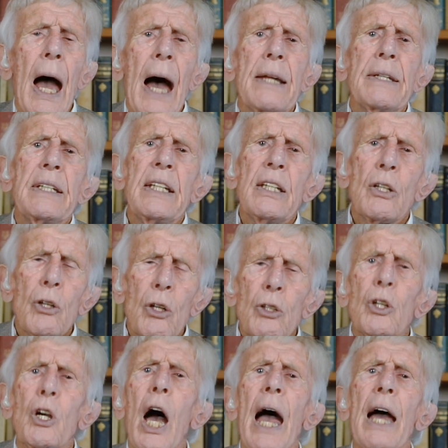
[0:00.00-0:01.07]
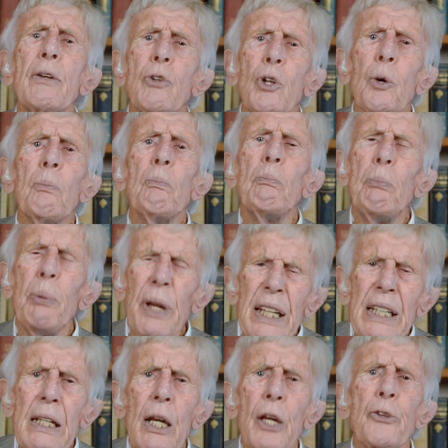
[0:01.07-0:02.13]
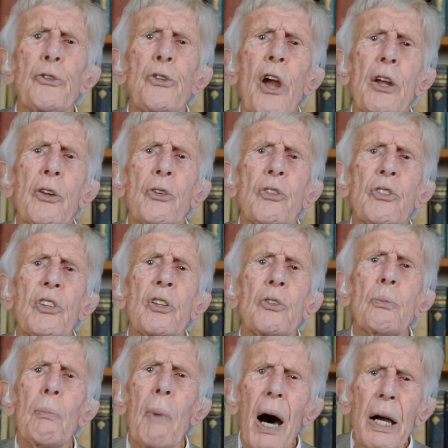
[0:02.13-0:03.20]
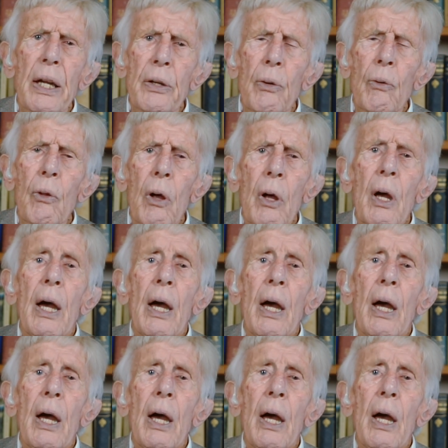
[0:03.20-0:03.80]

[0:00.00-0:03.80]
and he had completely changed his mind.